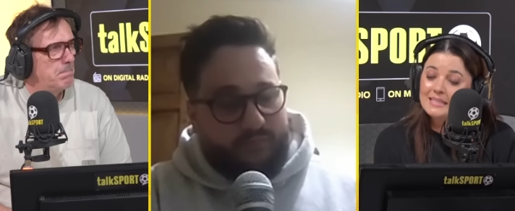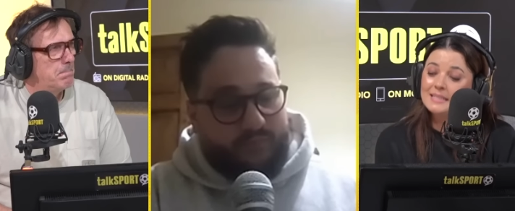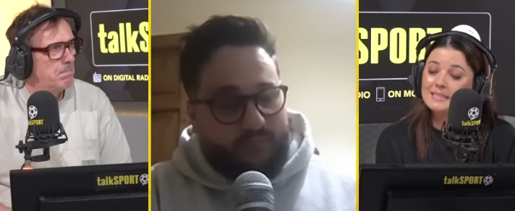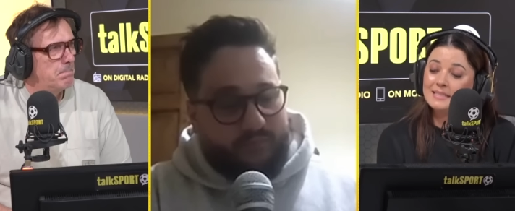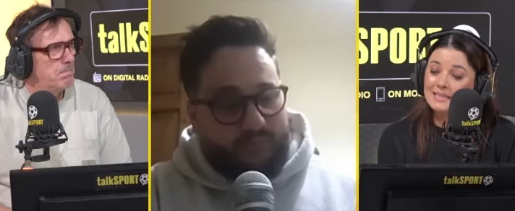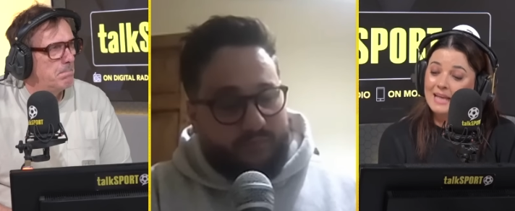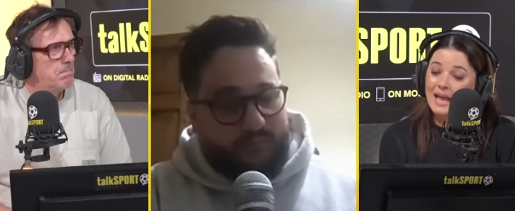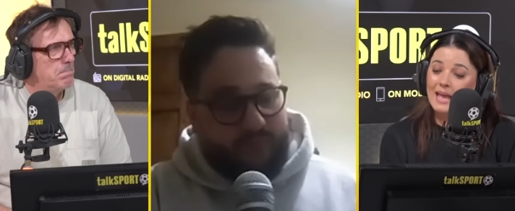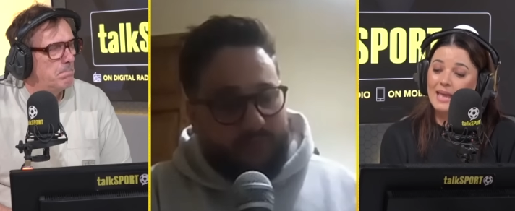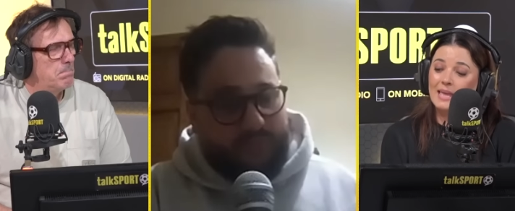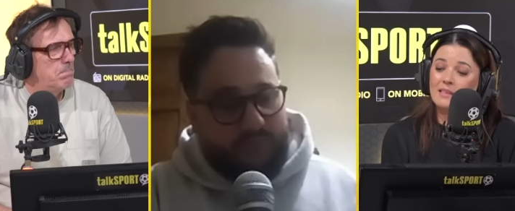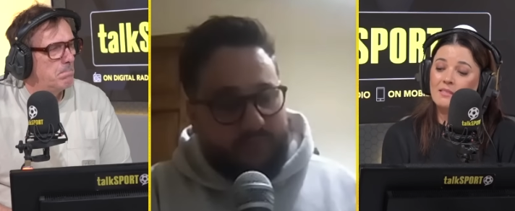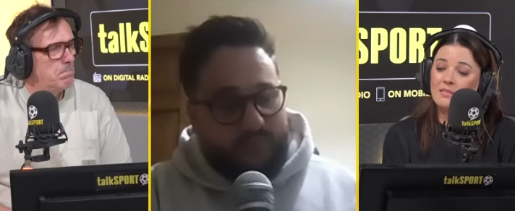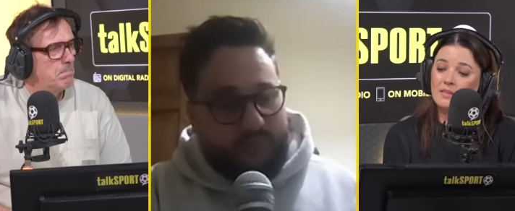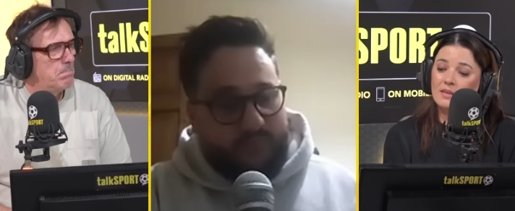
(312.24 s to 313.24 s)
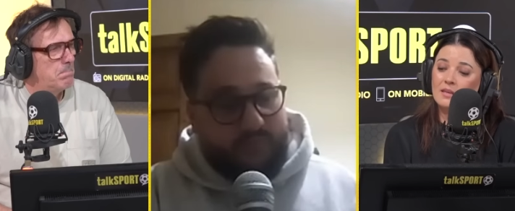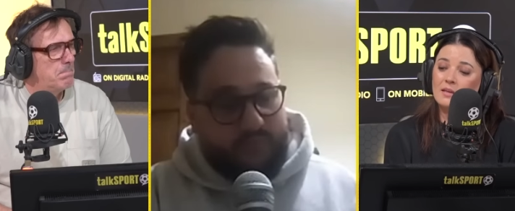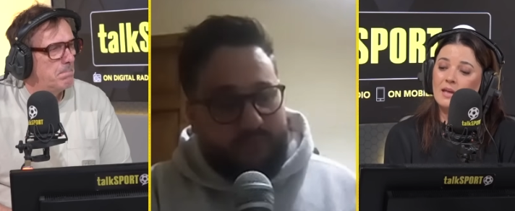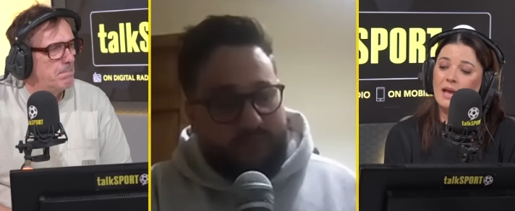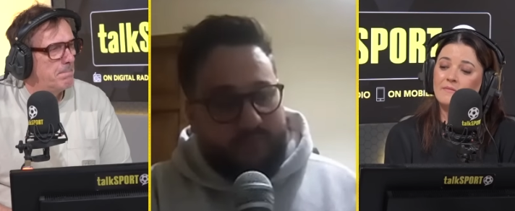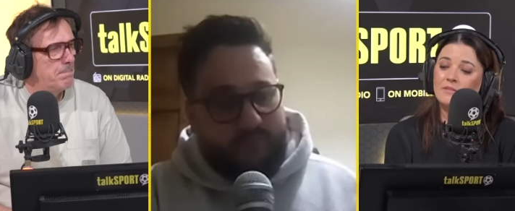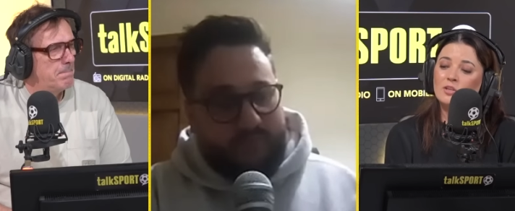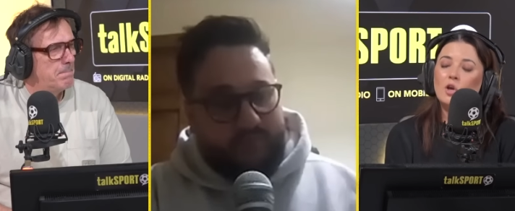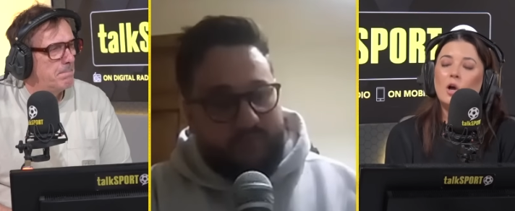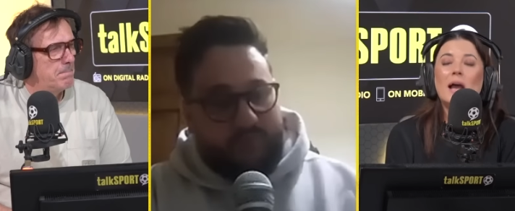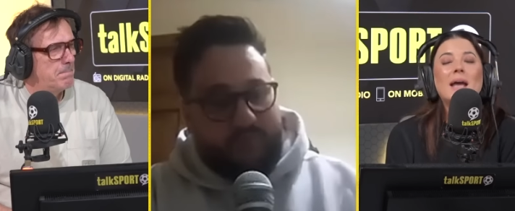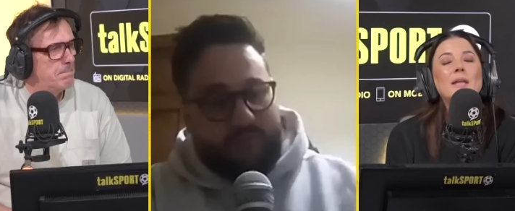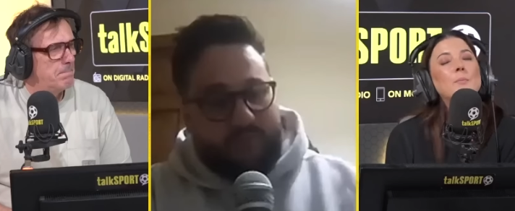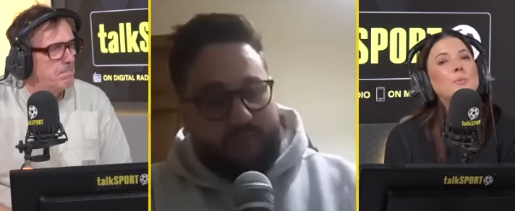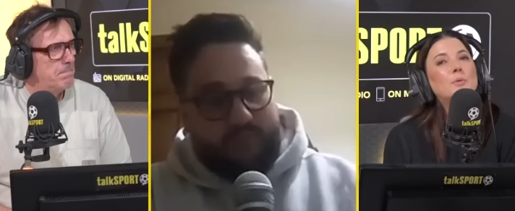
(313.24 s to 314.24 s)
Speaker 1: did say that having not
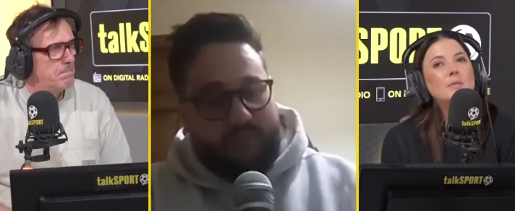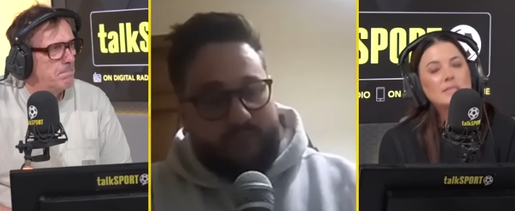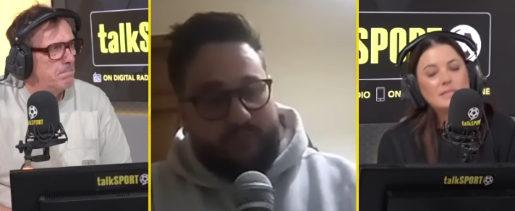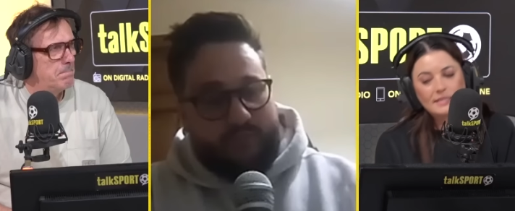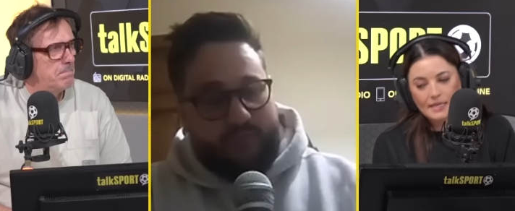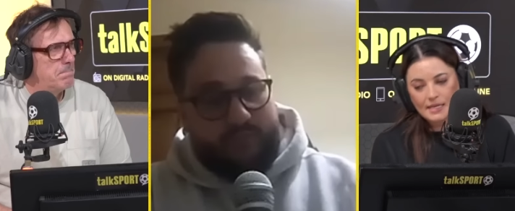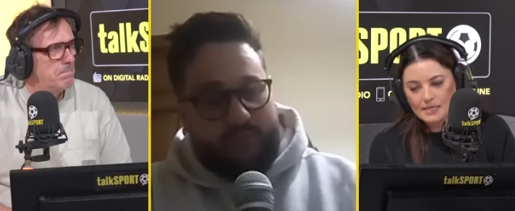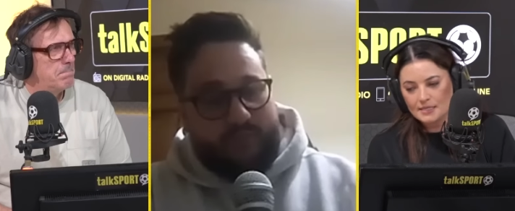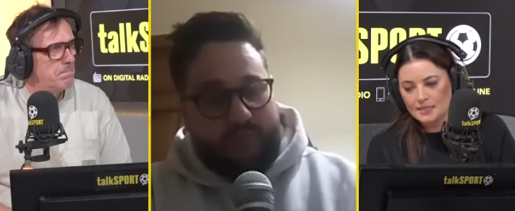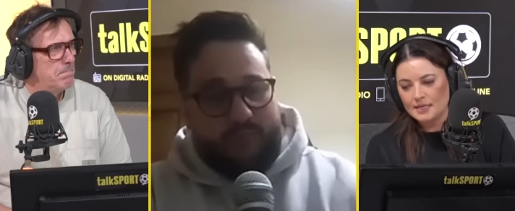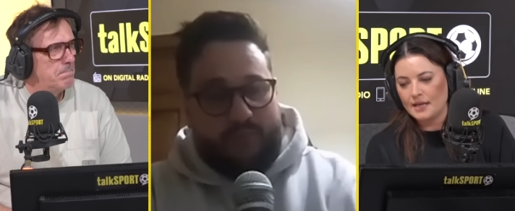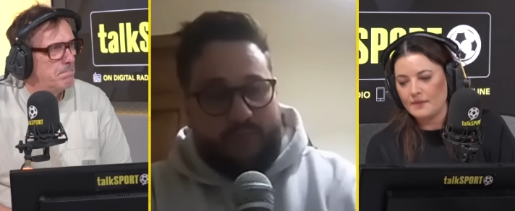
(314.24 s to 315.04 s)
had a pre-season,